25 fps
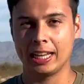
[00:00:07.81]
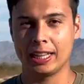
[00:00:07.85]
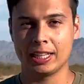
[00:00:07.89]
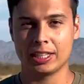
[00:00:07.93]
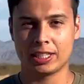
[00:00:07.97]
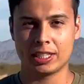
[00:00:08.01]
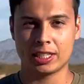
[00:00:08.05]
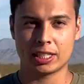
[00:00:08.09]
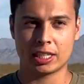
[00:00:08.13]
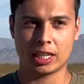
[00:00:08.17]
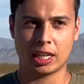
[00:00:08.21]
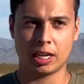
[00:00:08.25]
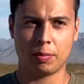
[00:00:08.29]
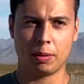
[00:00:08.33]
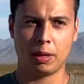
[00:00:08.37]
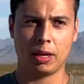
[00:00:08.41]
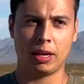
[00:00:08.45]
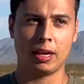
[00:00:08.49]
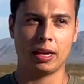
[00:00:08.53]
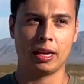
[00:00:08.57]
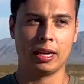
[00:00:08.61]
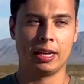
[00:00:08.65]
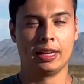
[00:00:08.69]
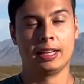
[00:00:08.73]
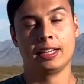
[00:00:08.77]
This is going to
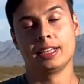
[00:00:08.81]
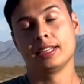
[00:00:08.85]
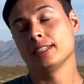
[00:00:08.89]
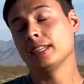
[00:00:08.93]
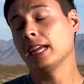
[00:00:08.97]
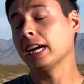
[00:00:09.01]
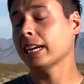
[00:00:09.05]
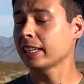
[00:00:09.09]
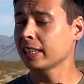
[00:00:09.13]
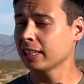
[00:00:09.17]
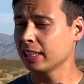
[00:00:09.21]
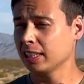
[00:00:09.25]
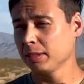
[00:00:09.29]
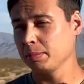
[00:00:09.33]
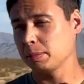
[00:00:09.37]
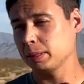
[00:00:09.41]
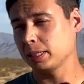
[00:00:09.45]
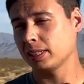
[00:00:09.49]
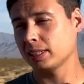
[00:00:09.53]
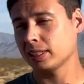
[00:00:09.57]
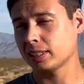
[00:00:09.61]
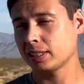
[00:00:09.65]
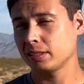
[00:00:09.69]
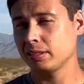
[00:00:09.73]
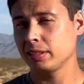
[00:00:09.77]
be technically my
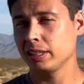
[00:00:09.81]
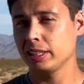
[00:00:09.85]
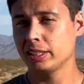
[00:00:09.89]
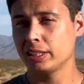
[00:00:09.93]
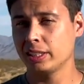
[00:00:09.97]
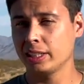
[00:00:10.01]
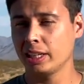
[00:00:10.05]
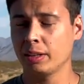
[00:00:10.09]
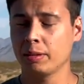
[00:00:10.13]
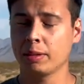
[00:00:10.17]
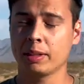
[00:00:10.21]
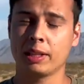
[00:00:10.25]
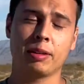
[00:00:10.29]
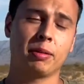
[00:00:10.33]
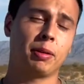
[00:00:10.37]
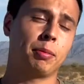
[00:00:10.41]
second range day out with it.